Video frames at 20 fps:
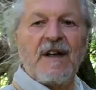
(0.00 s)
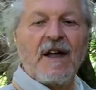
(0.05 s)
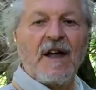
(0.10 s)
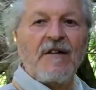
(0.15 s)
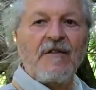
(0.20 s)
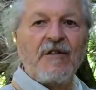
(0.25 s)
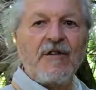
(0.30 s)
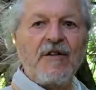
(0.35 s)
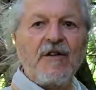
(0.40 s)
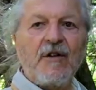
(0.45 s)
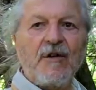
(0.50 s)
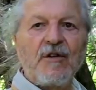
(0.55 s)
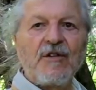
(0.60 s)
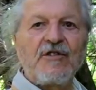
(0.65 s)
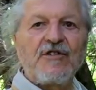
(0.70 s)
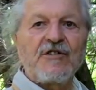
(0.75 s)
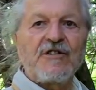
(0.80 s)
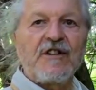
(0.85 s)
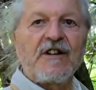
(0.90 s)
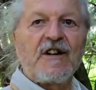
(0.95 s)
Have you
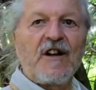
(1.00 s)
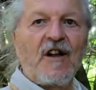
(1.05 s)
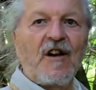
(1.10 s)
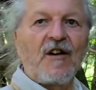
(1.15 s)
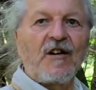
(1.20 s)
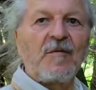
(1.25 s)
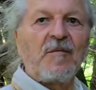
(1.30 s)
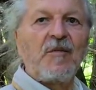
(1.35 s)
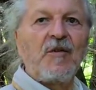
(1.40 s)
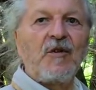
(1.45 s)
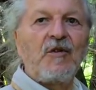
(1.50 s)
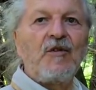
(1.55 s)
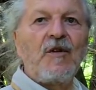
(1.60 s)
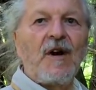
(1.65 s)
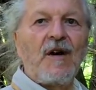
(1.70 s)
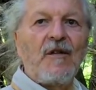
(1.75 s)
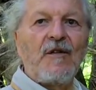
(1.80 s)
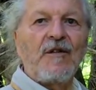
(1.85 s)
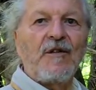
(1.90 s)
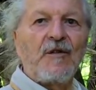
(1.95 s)
noticed the color blue,
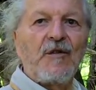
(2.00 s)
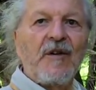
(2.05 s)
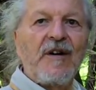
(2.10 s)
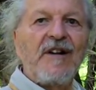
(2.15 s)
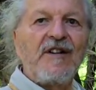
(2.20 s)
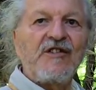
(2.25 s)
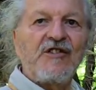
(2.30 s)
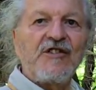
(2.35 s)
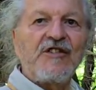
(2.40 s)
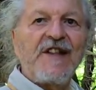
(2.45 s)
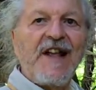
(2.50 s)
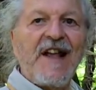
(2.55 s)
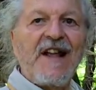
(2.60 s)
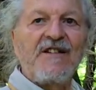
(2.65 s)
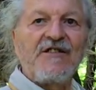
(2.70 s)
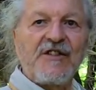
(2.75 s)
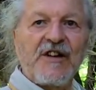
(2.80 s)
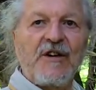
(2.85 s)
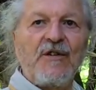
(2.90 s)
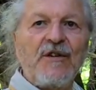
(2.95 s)
how it really
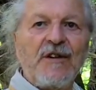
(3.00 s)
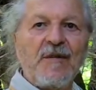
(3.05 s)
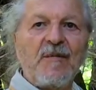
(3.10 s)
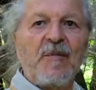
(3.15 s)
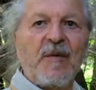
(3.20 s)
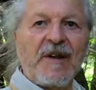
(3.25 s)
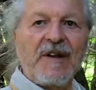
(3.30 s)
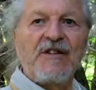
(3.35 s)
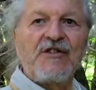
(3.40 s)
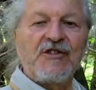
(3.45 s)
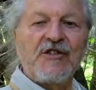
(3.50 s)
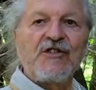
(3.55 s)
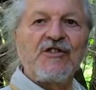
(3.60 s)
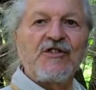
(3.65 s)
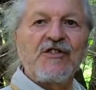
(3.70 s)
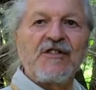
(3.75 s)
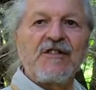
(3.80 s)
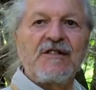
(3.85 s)
stands out in places?